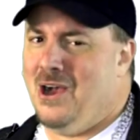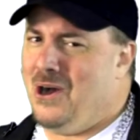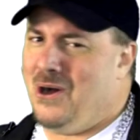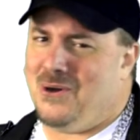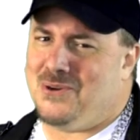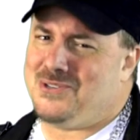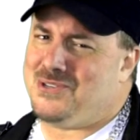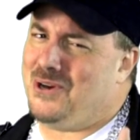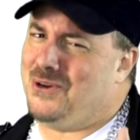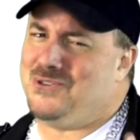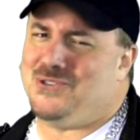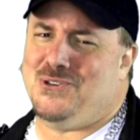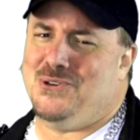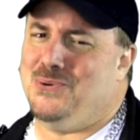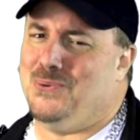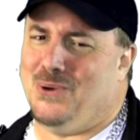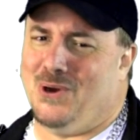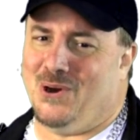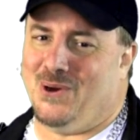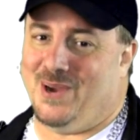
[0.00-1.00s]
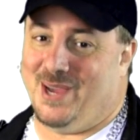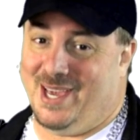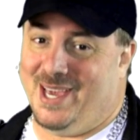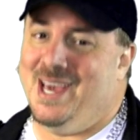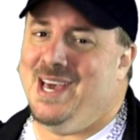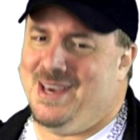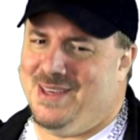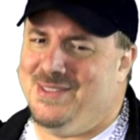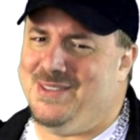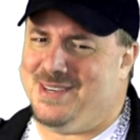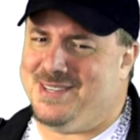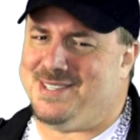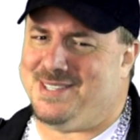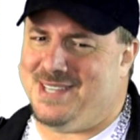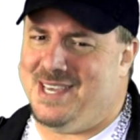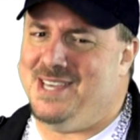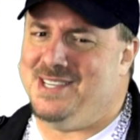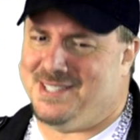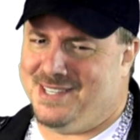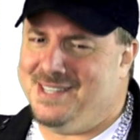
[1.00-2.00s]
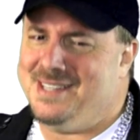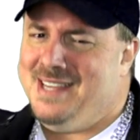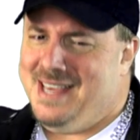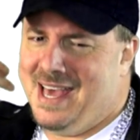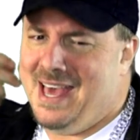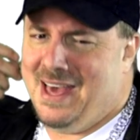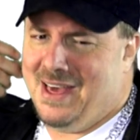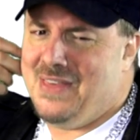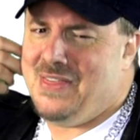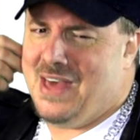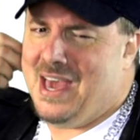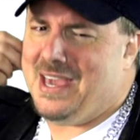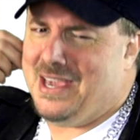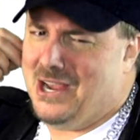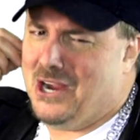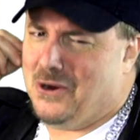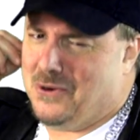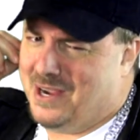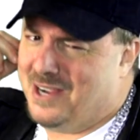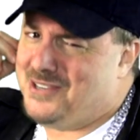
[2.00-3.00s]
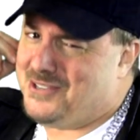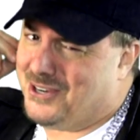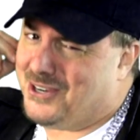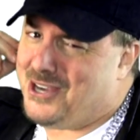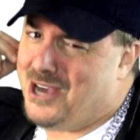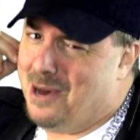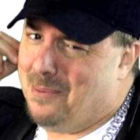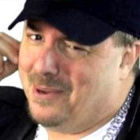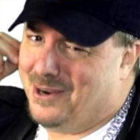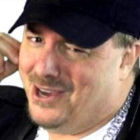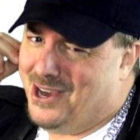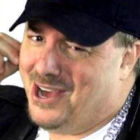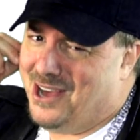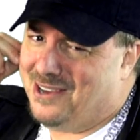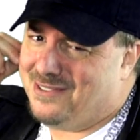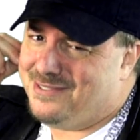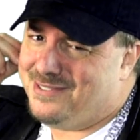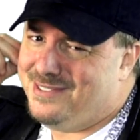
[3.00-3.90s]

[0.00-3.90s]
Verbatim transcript: Oh, don't you worry. This season, the earrings are coming off.